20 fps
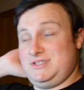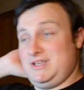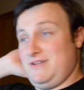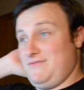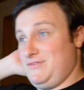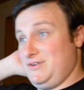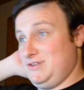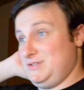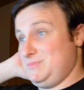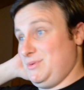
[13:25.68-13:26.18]
that
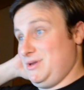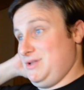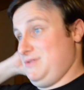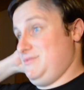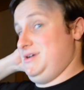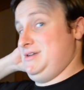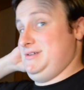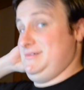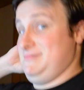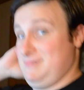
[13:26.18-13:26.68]
first, by the
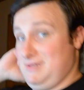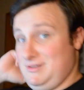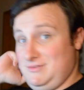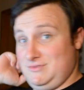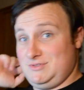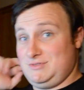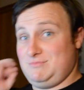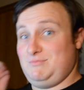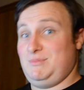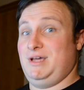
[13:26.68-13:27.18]
way. He
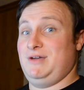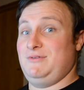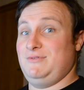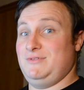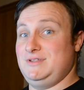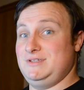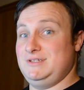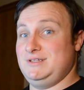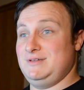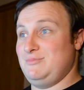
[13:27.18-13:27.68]
was playing
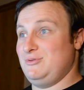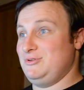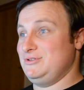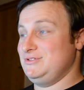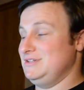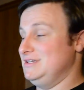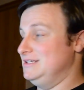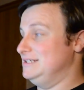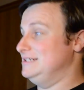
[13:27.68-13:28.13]
with his nipples.